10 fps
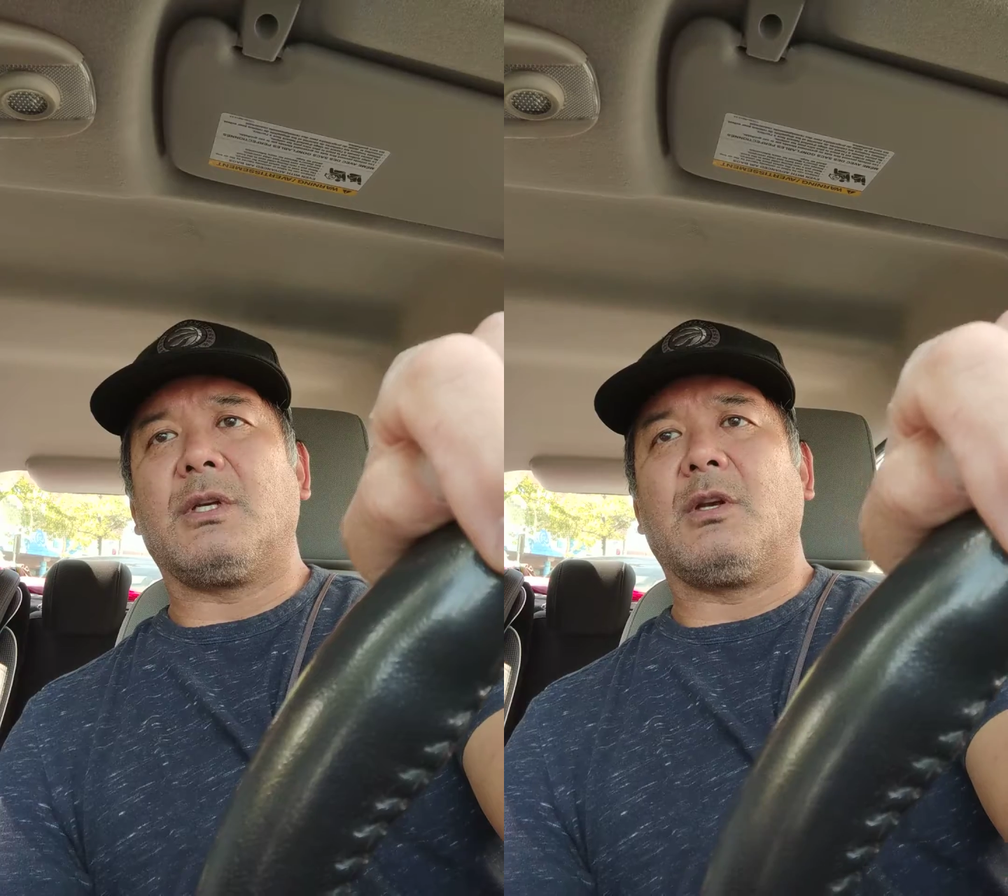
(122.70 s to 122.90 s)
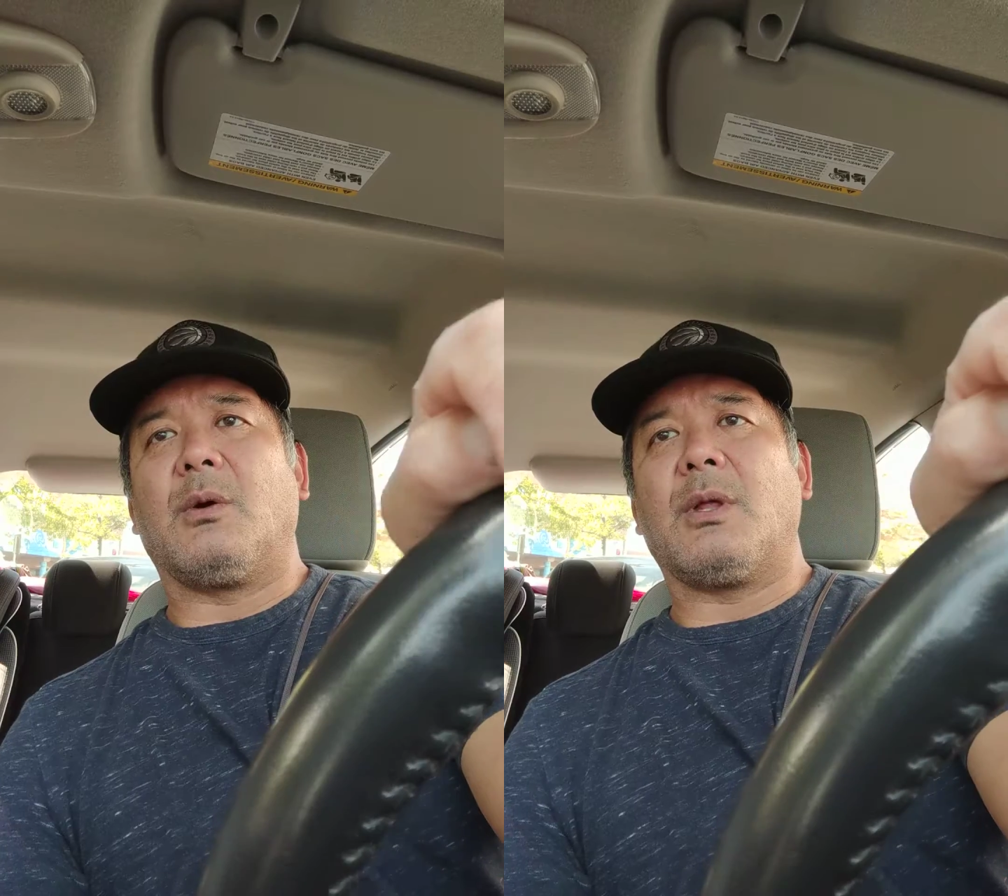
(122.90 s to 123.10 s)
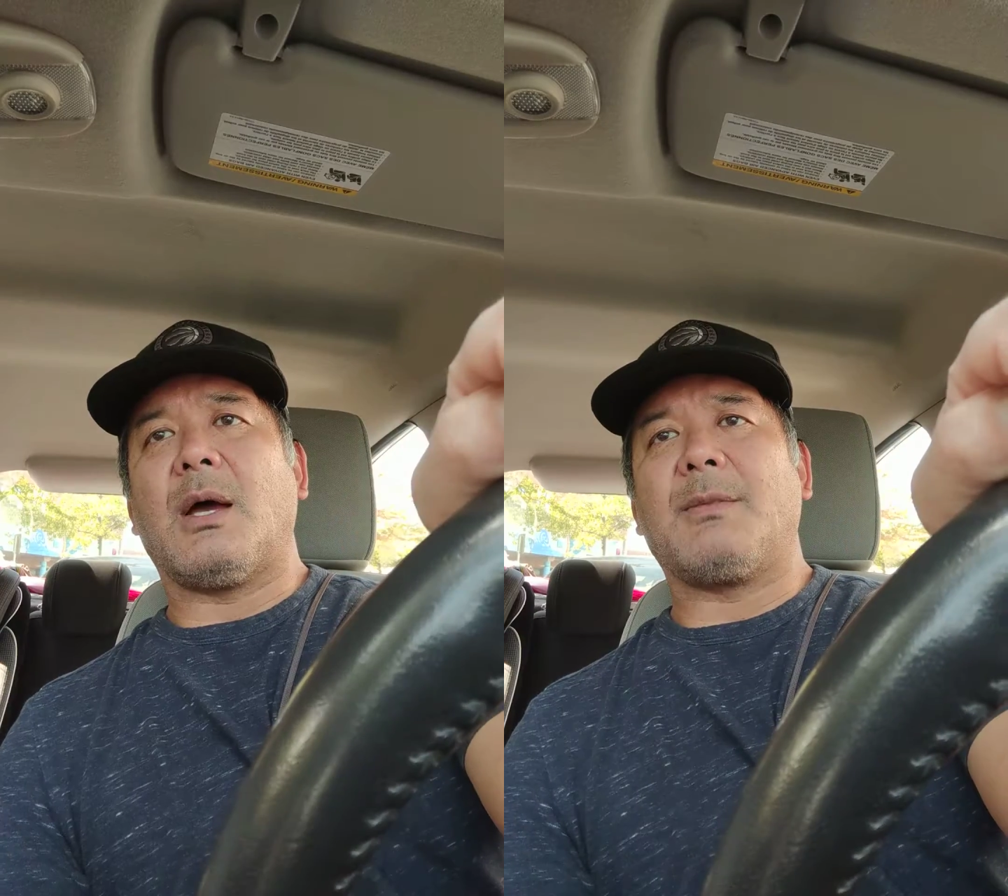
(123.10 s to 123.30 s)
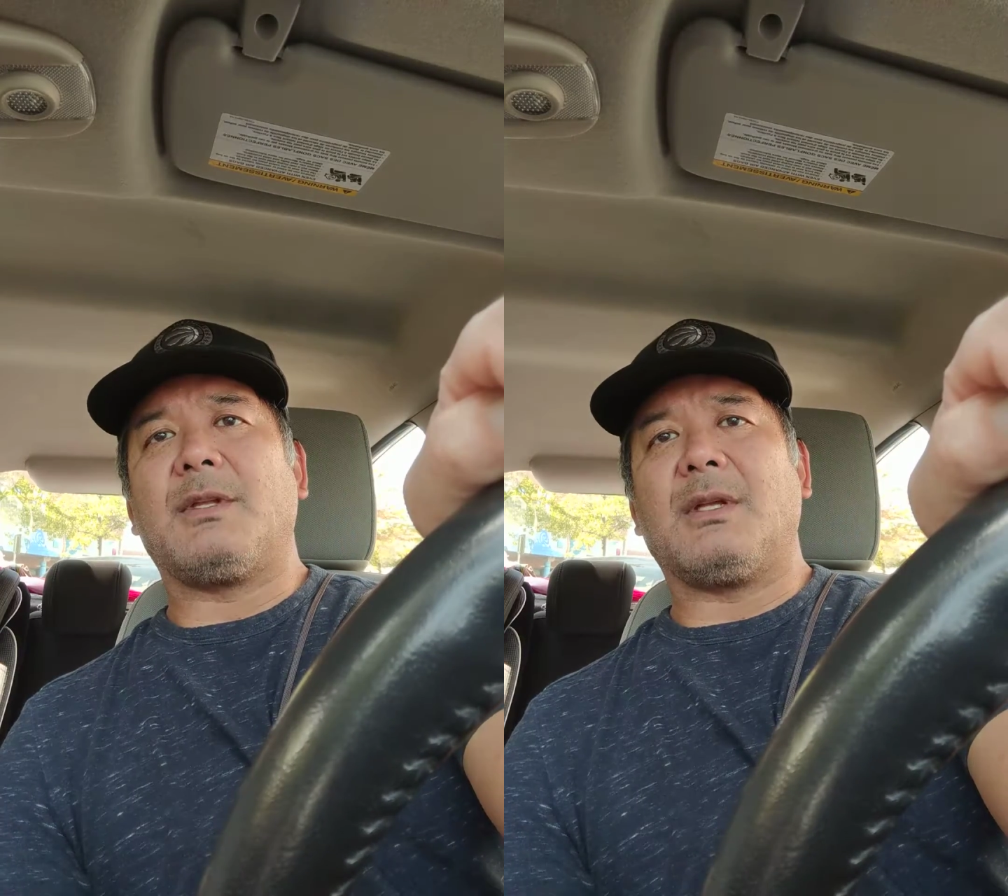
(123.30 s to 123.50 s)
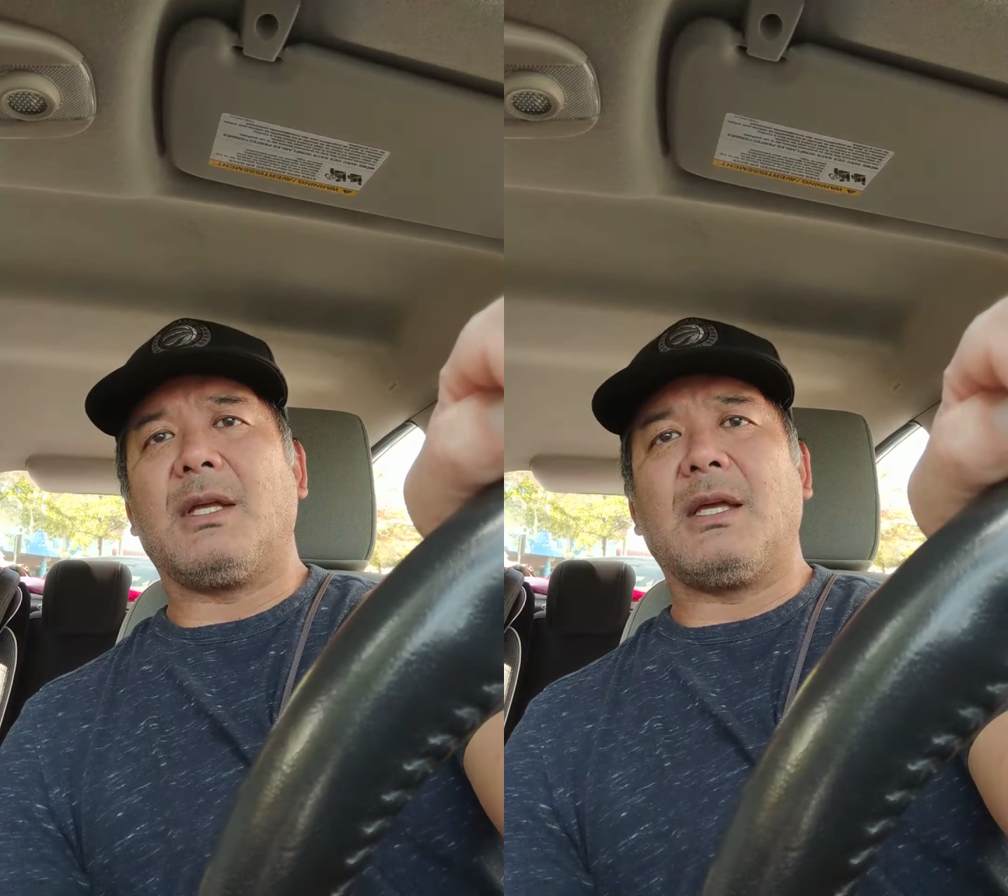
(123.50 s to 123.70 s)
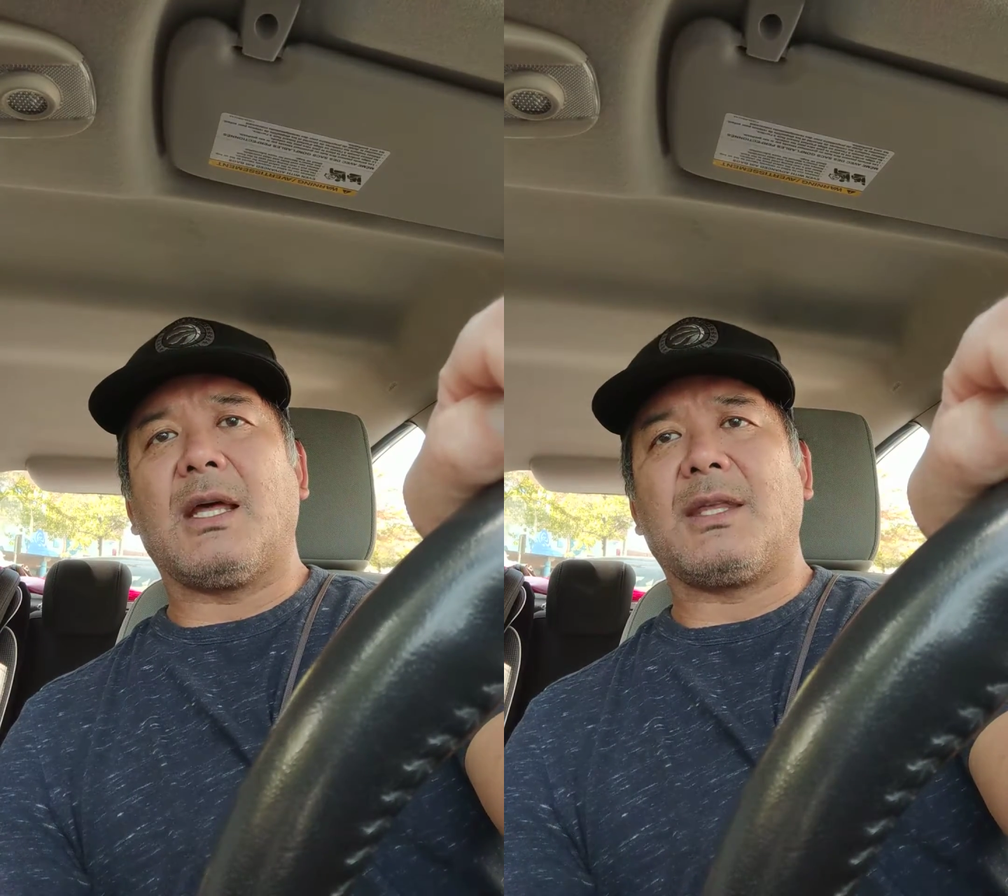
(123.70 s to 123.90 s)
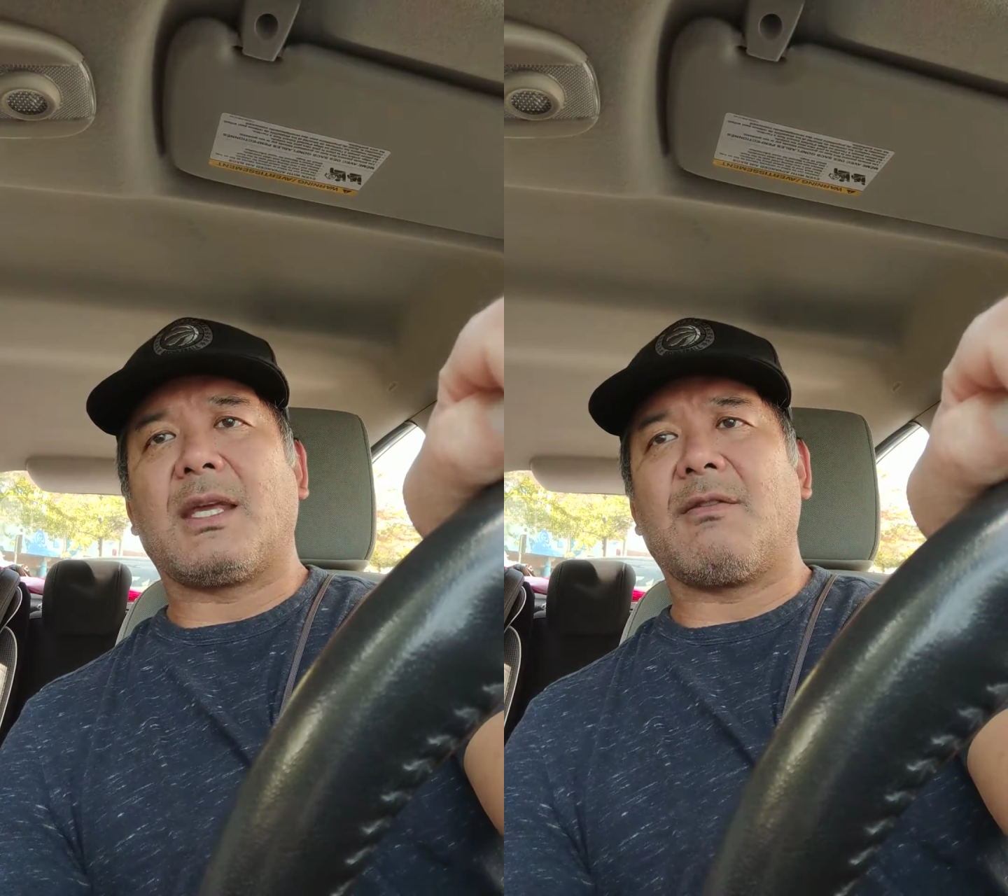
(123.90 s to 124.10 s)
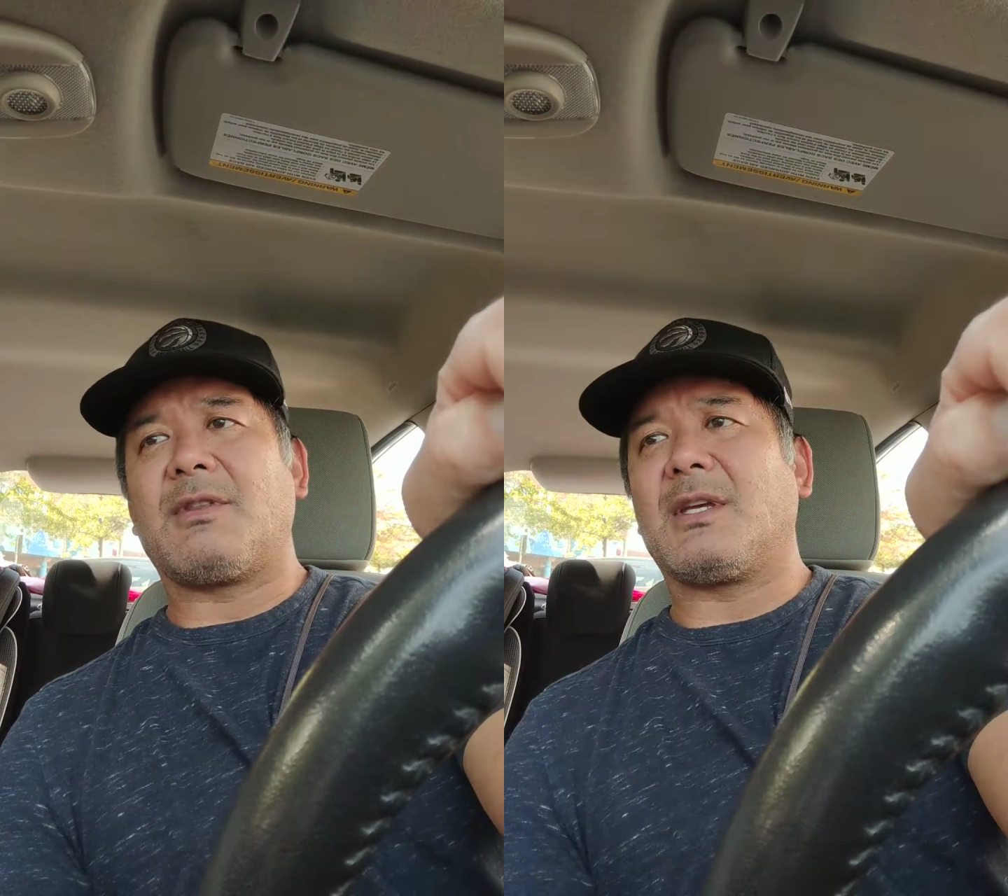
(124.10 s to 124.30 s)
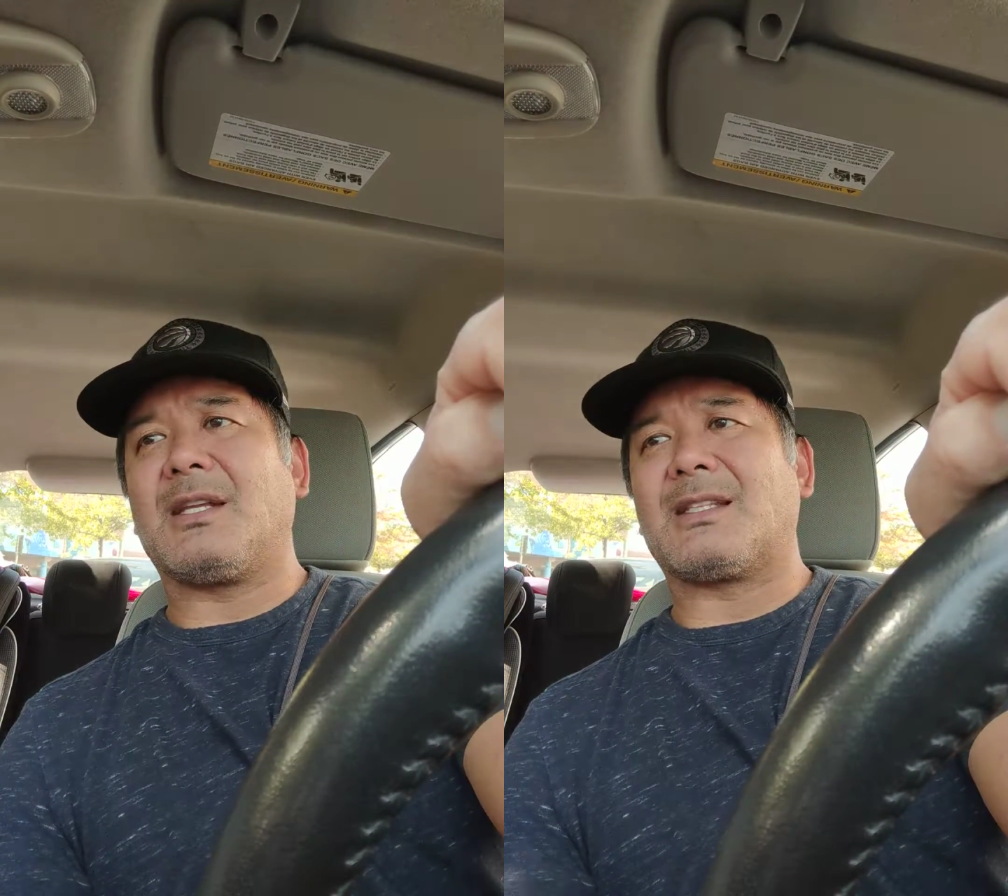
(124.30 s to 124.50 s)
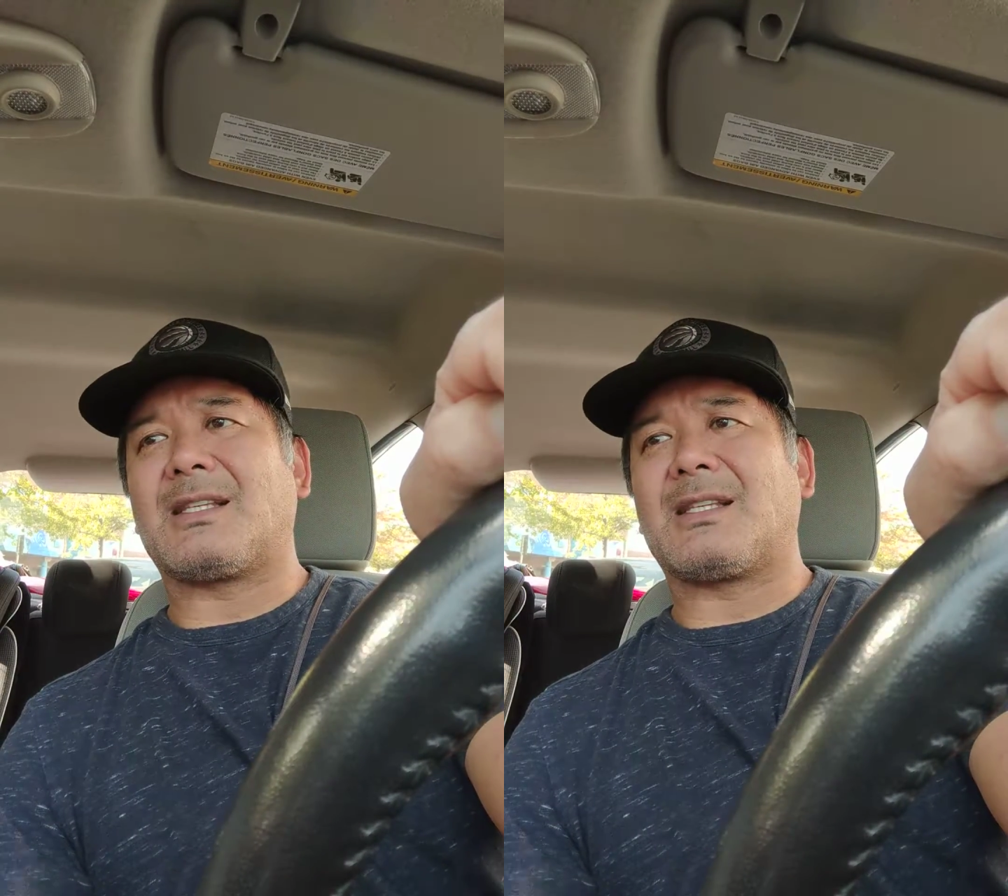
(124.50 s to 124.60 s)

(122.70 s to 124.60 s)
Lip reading: you know, I mean, I think everything in its